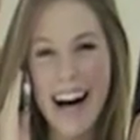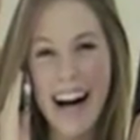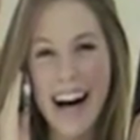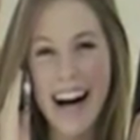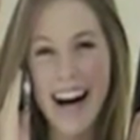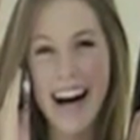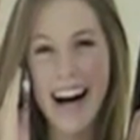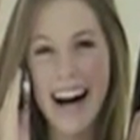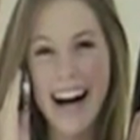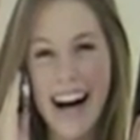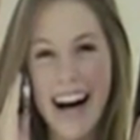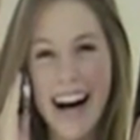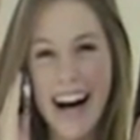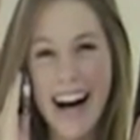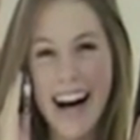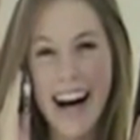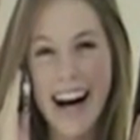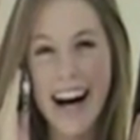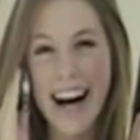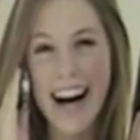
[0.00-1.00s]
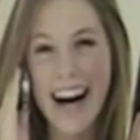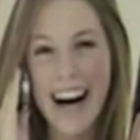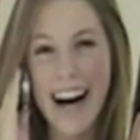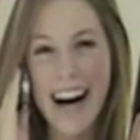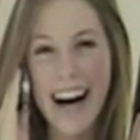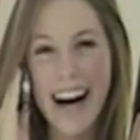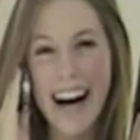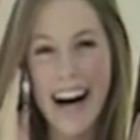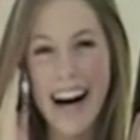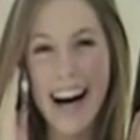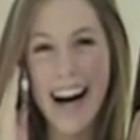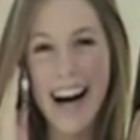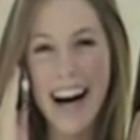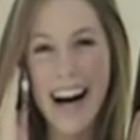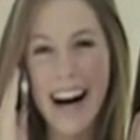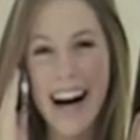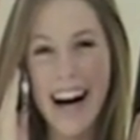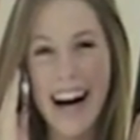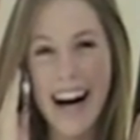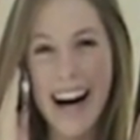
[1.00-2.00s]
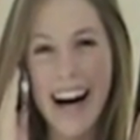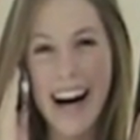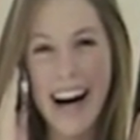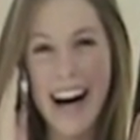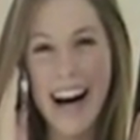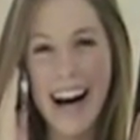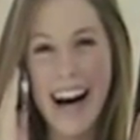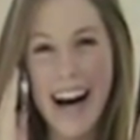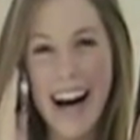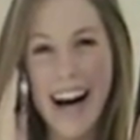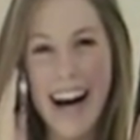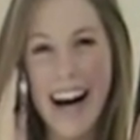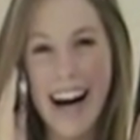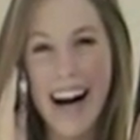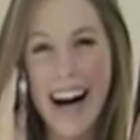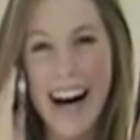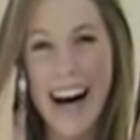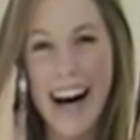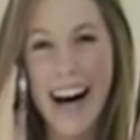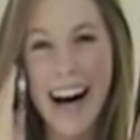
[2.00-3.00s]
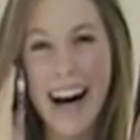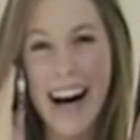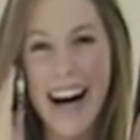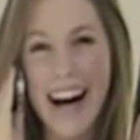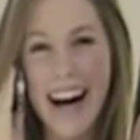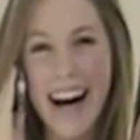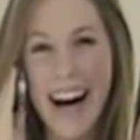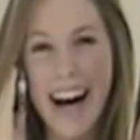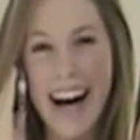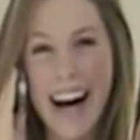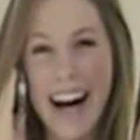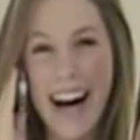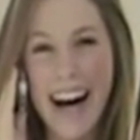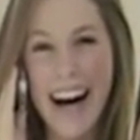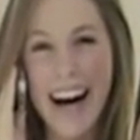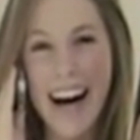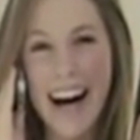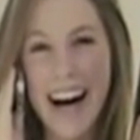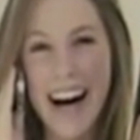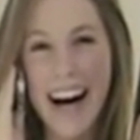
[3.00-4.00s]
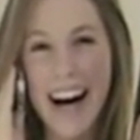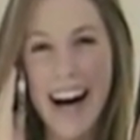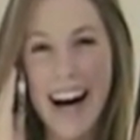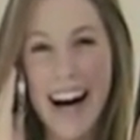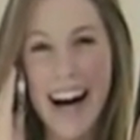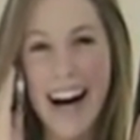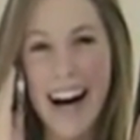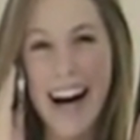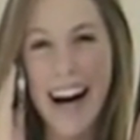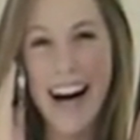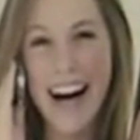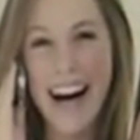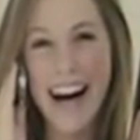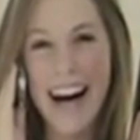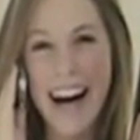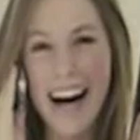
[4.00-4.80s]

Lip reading: The person shown says nothing.